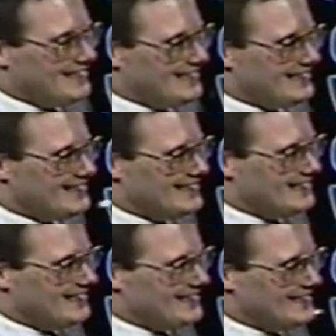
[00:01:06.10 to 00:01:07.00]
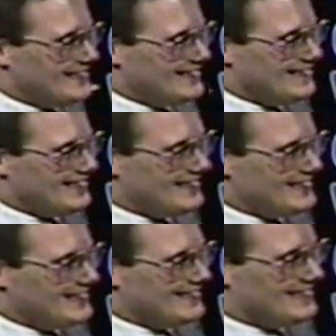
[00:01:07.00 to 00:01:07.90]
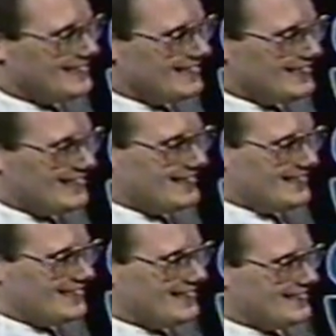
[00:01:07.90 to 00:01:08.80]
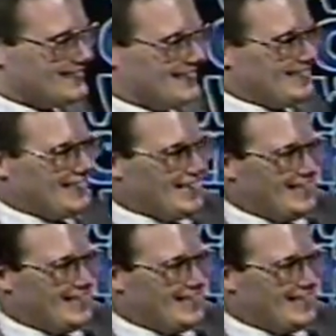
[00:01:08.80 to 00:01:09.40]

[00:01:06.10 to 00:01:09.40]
No words are spoken by the person on screen.